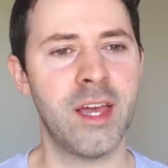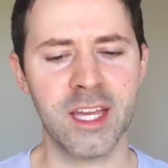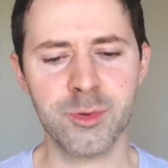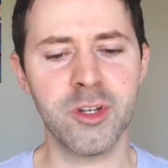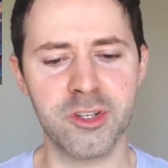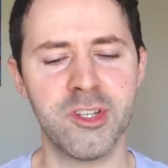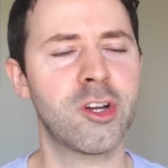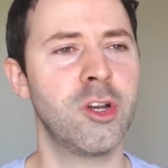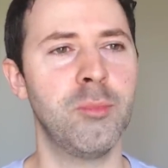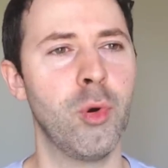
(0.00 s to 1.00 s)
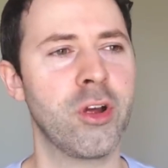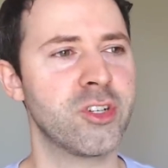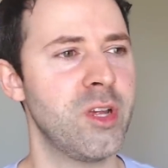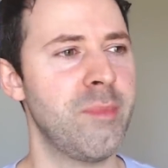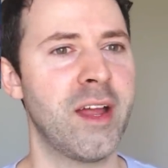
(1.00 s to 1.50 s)
I guess when you're stuck on a boring
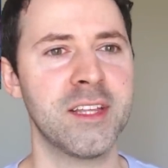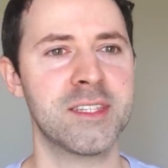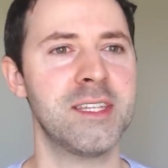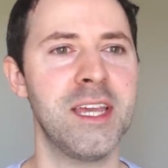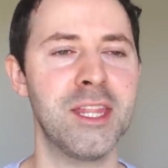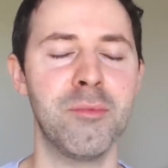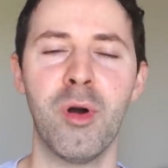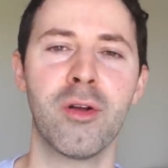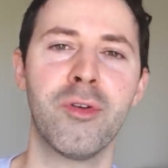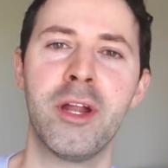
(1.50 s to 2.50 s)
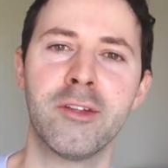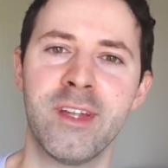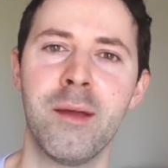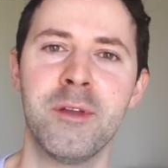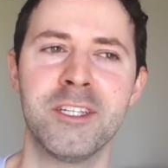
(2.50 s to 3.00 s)
ship out at sea, the bar for
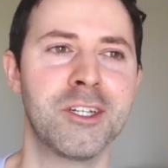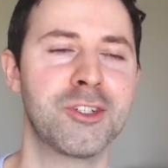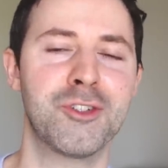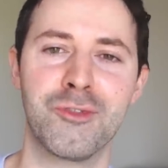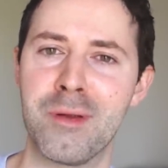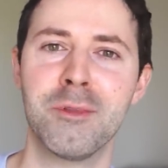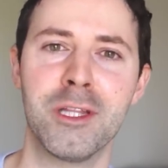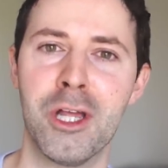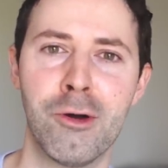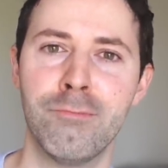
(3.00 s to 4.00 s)
entertainment is extremely low.